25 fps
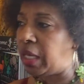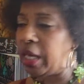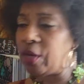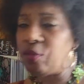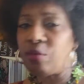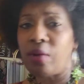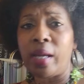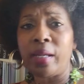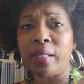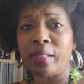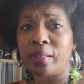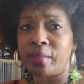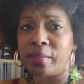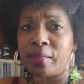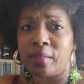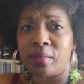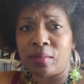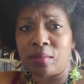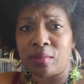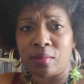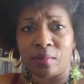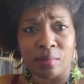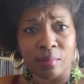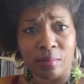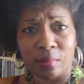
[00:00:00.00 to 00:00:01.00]
Ironically,
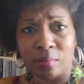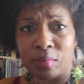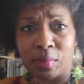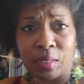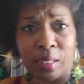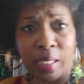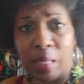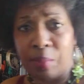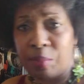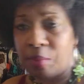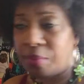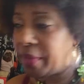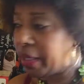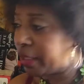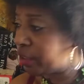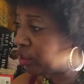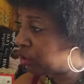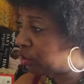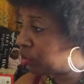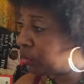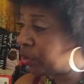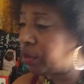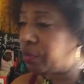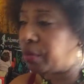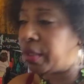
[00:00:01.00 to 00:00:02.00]
it's name of my
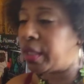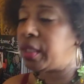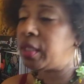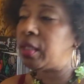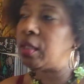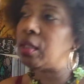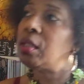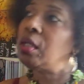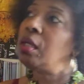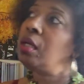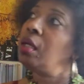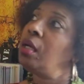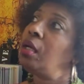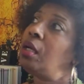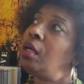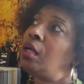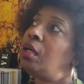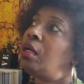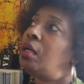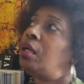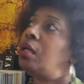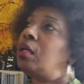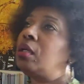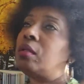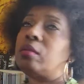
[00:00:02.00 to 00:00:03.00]
street right here
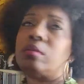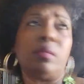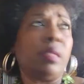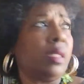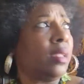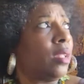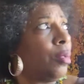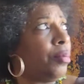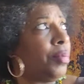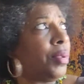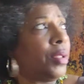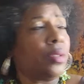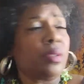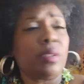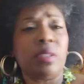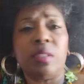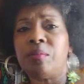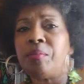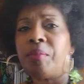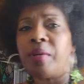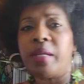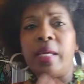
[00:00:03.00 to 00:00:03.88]
in the building.